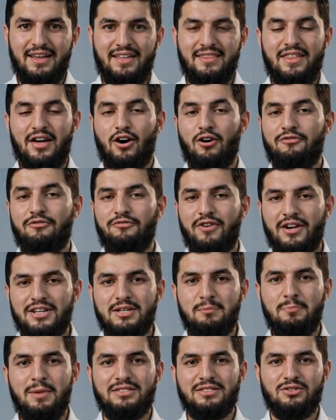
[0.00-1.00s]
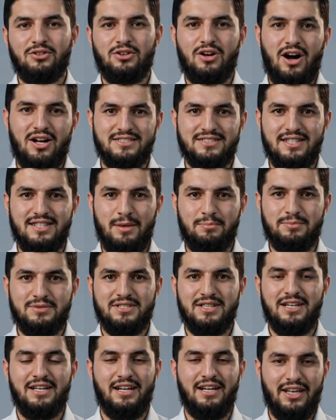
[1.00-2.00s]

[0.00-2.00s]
They are fundamental concepts in